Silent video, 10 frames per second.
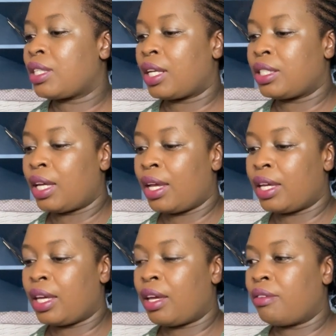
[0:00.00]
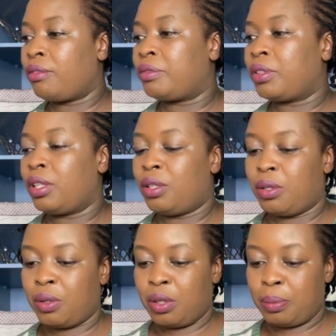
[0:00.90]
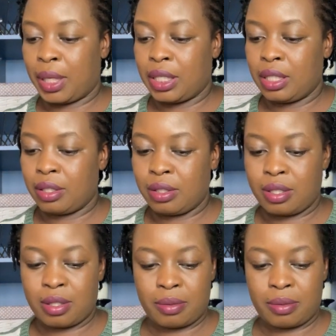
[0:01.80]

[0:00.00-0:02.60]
that I have on my needles,